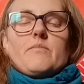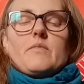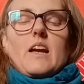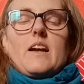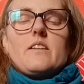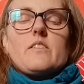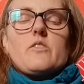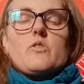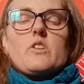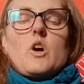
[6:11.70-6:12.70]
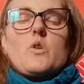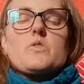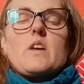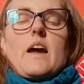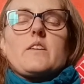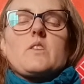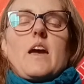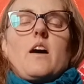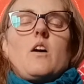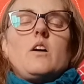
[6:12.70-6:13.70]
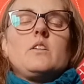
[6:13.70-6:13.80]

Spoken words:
And through the nose, exhale.